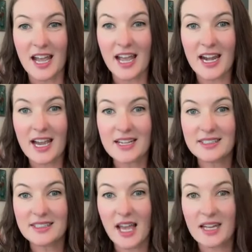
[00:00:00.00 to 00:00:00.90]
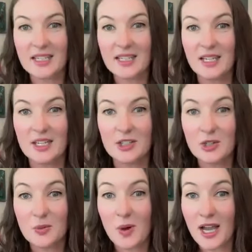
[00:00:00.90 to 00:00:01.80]
And I said,
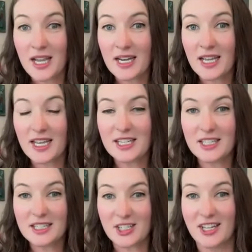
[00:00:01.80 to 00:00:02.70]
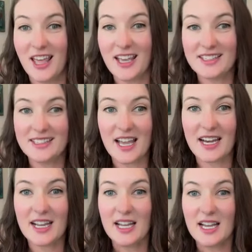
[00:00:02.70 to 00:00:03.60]
"Do what?" And they
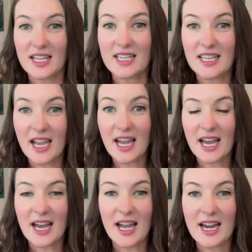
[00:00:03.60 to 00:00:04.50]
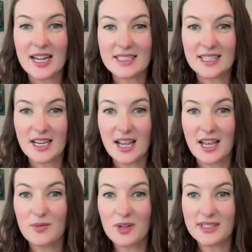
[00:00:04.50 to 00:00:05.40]
said, "Yeah." And I said,
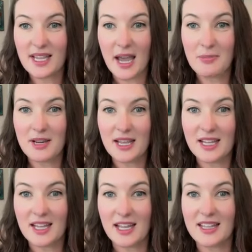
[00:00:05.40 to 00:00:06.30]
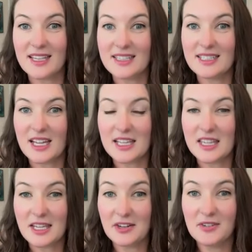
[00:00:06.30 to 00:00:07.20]
"And what's happening?" And they said,
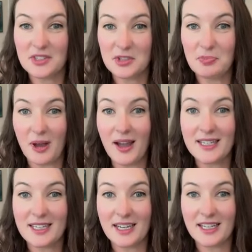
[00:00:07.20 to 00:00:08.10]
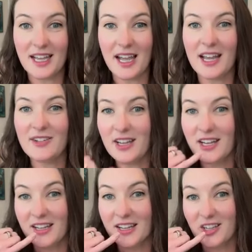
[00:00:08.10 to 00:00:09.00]
"They're responding." And I
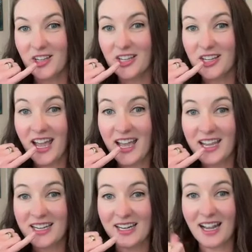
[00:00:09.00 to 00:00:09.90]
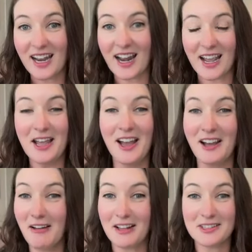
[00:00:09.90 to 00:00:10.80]
went, "Good night." And there's
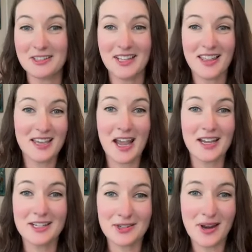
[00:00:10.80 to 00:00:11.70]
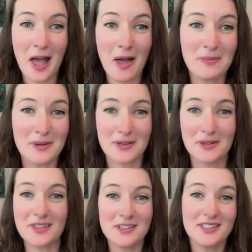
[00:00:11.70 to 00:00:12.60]
nothing I can do to help
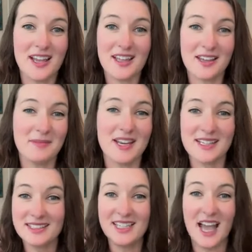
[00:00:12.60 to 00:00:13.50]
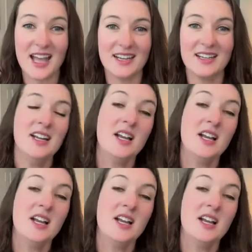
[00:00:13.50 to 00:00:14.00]
you. It's done.